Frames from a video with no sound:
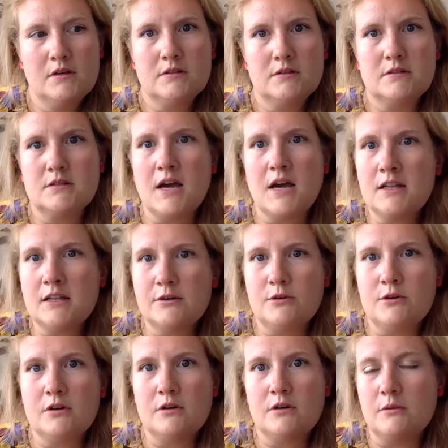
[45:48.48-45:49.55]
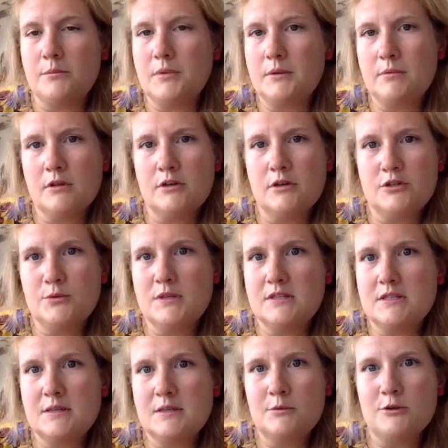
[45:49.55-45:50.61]
siloed, or people are doing
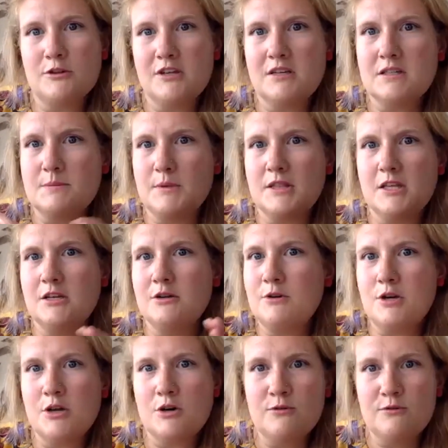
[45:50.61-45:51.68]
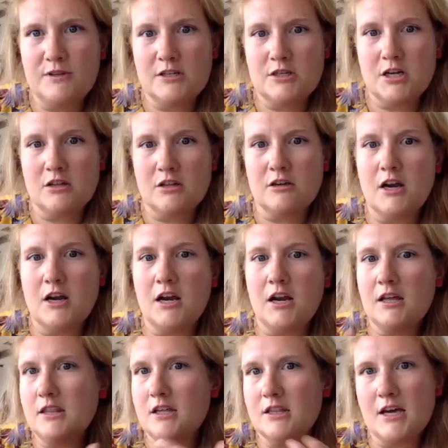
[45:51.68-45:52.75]
similar things but they don't know of each other. And
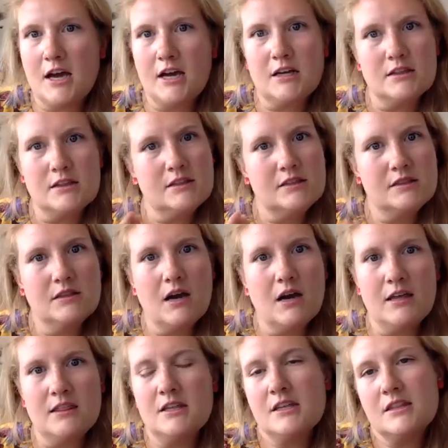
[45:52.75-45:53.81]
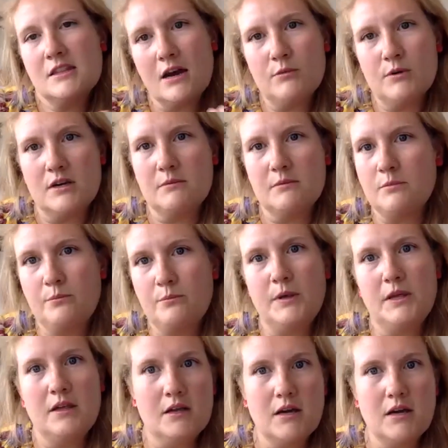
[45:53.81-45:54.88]
I think that would
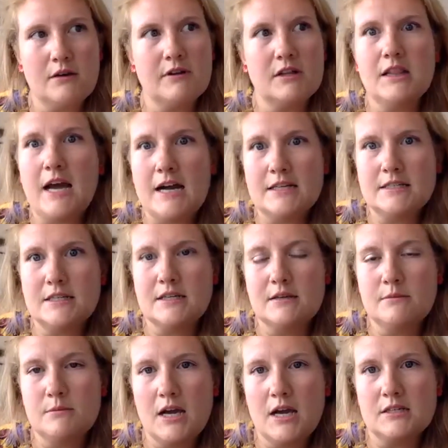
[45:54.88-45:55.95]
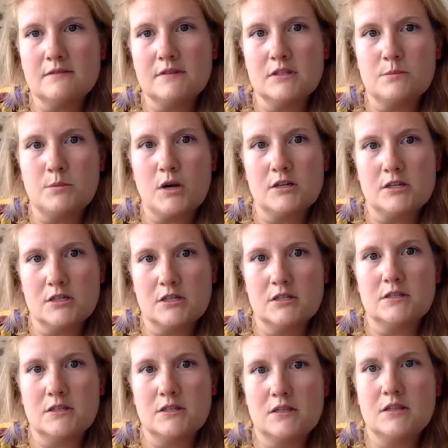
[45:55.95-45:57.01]
be kind of a lasting impact of this project,
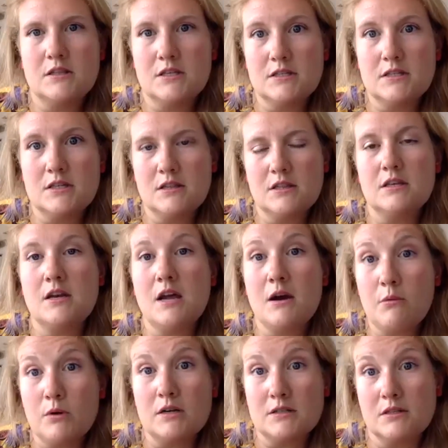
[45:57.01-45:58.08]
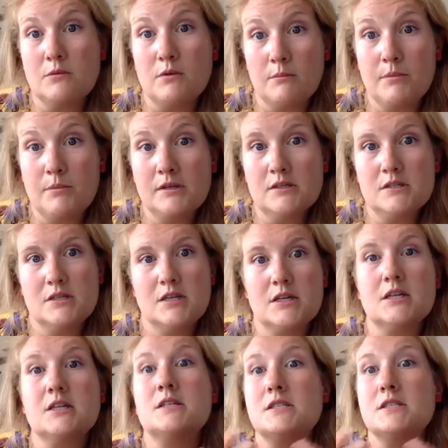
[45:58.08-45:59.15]
is that the networks that were built that
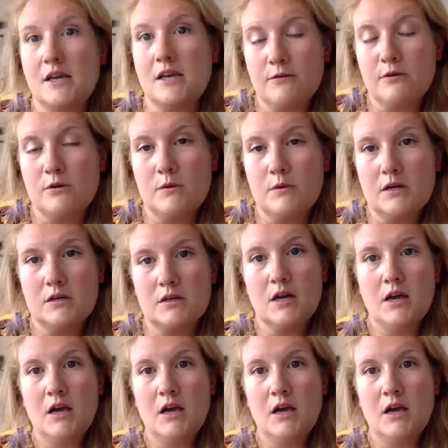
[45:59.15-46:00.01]
can take forward